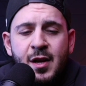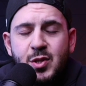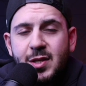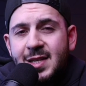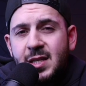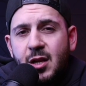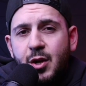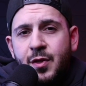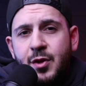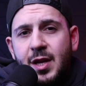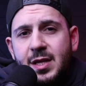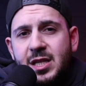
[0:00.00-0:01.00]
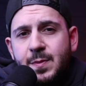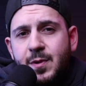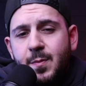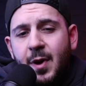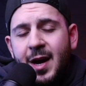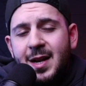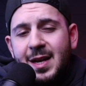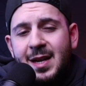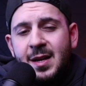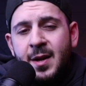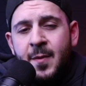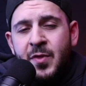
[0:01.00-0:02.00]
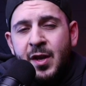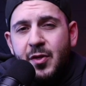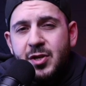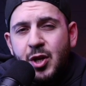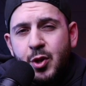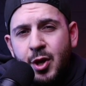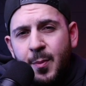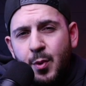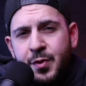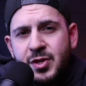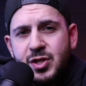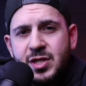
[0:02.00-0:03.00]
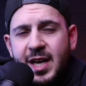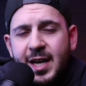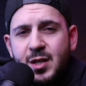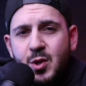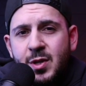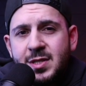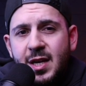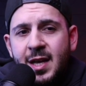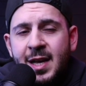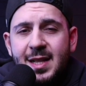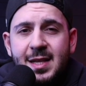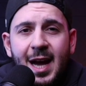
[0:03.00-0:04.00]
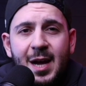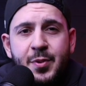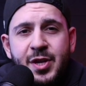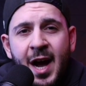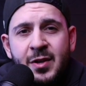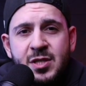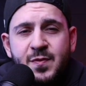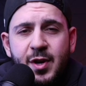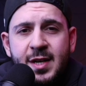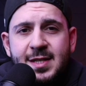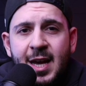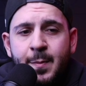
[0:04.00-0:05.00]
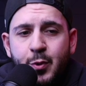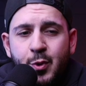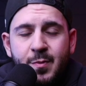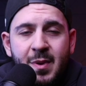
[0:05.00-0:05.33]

So that's another thing you can keep in mind. And there's other couple of things you can do is hit the IP address, for example.